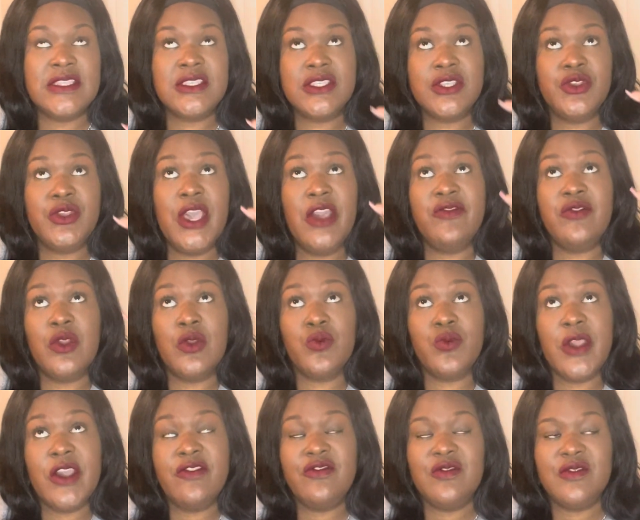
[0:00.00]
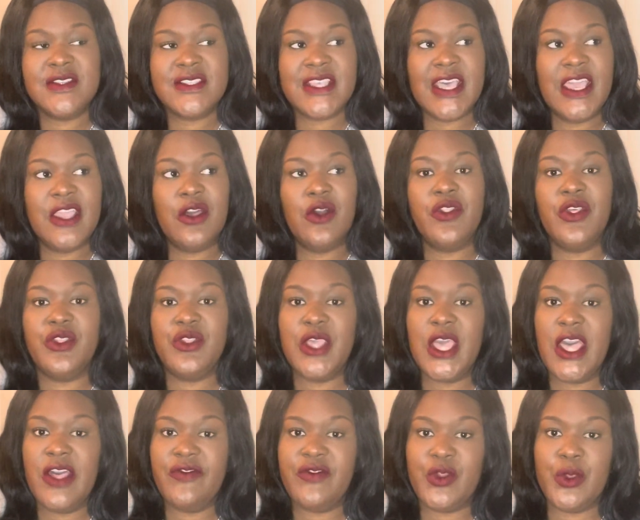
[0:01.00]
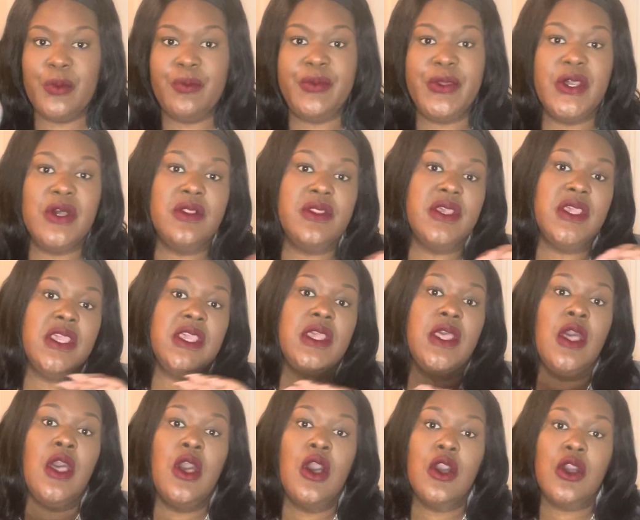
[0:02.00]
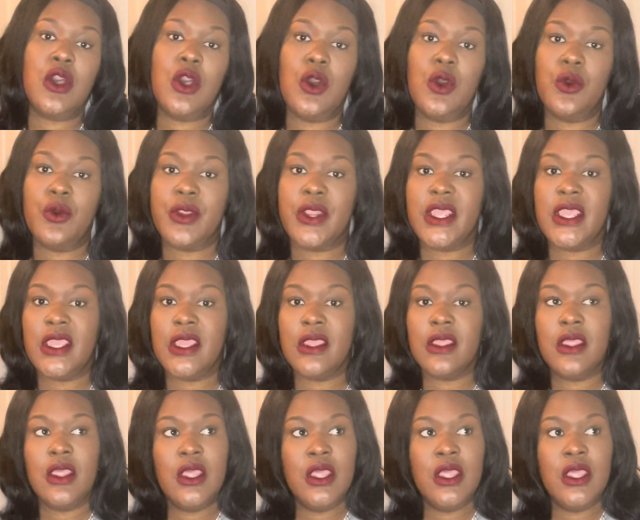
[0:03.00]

you have your revenue cycle, then you have your billing, coding,